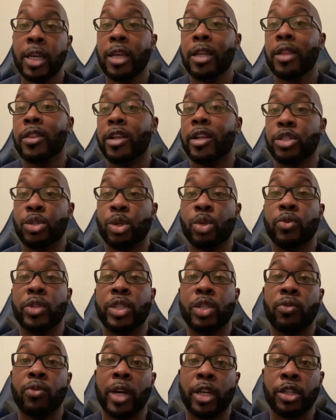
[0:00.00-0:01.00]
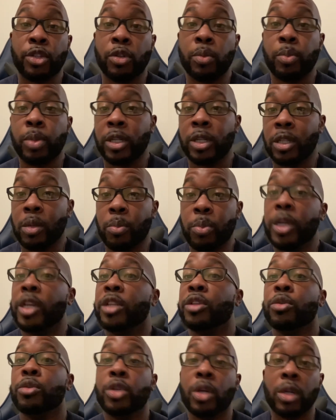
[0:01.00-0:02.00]
Then it's going to redirect you to put in the pin.
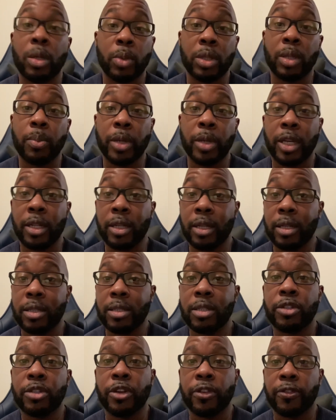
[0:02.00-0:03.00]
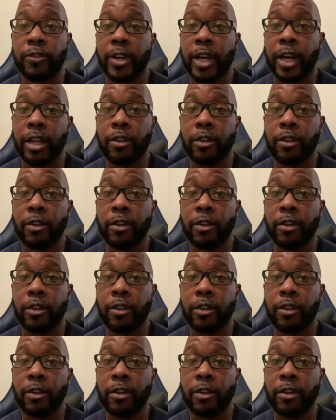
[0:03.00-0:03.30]
You don't know what the pin is, you're fine.